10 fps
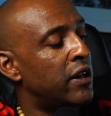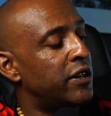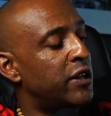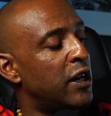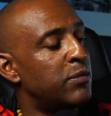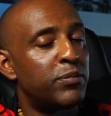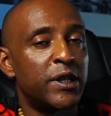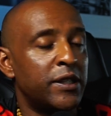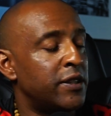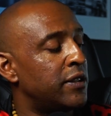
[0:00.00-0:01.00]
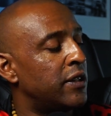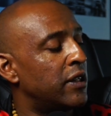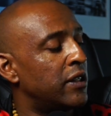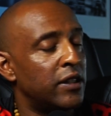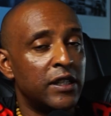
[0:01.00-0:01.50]
The up button
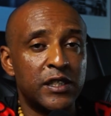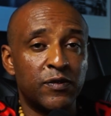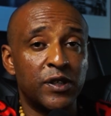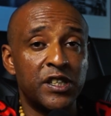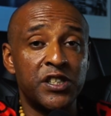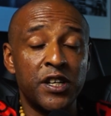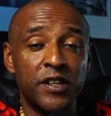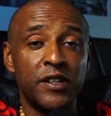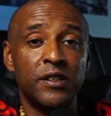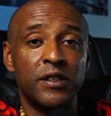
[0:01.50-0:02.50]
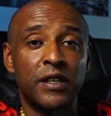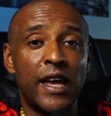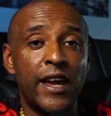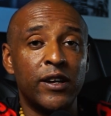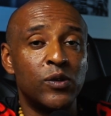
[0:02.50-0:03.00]
is for the shutter
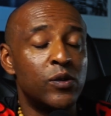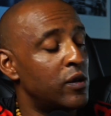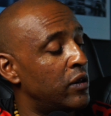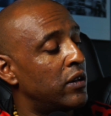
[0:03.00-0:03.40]
angle